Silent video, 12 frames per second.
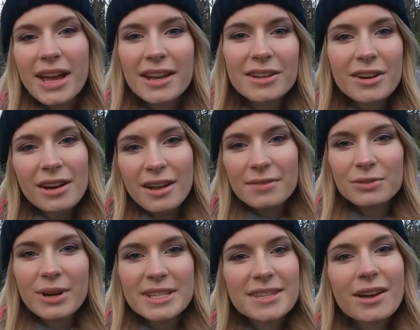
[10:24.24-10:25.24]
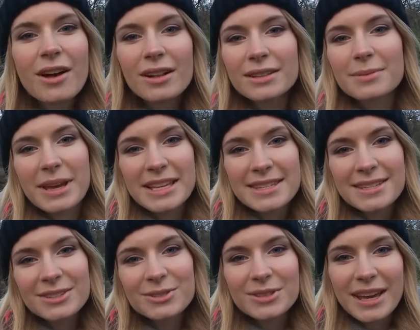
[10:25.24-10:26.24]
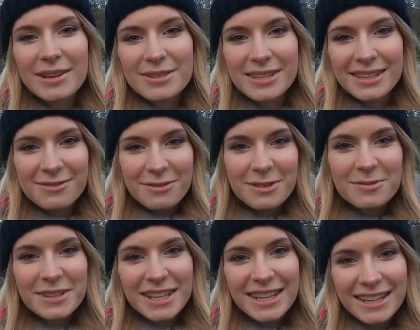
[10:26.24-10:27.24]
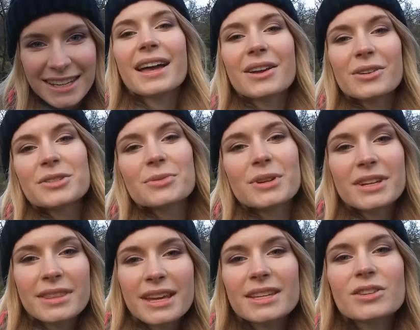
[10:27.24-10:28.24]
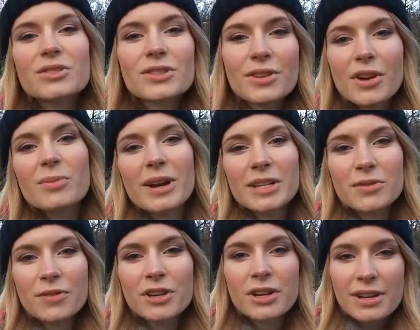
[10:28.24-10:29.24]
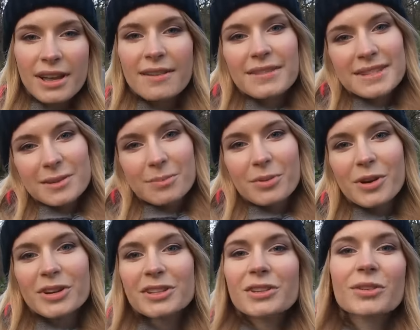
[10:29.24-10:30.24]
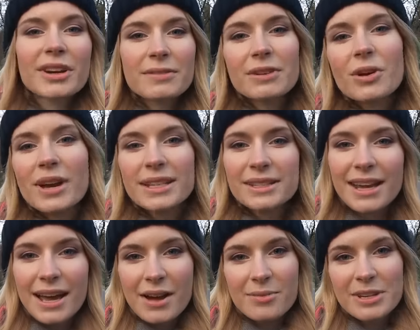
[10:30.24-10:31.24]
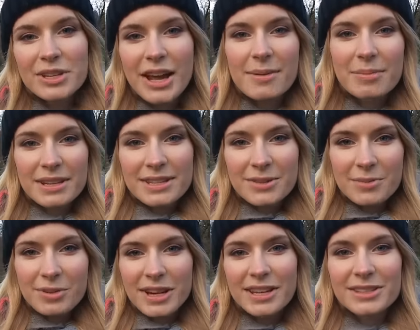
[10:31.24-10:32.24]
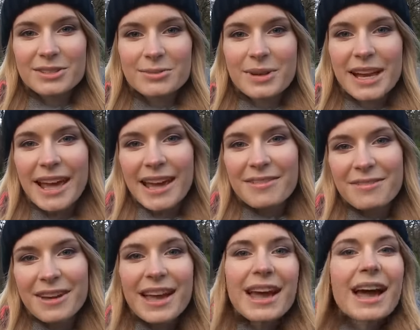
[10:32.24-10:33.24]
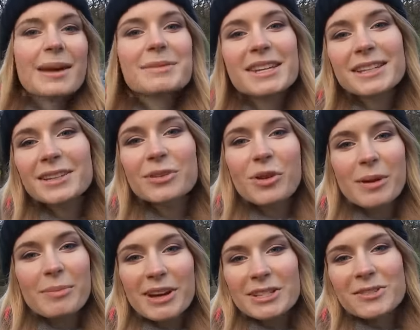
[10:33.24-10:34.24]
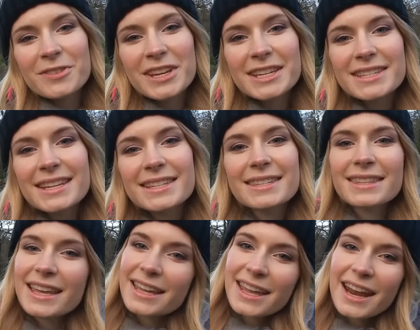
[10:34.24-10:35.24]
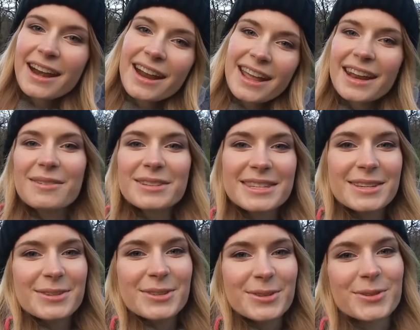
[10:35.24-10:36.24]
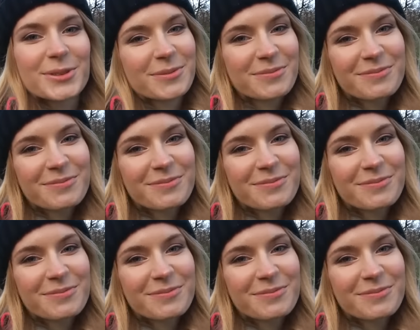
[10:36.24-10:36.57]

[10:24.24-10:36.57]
and your loved ones all the best in 2015. I also want to thank you so much for your love and support. You have no idea how much happiness you bring into my life. I'm sending you a bunch of kisses, take care and I will see you soon.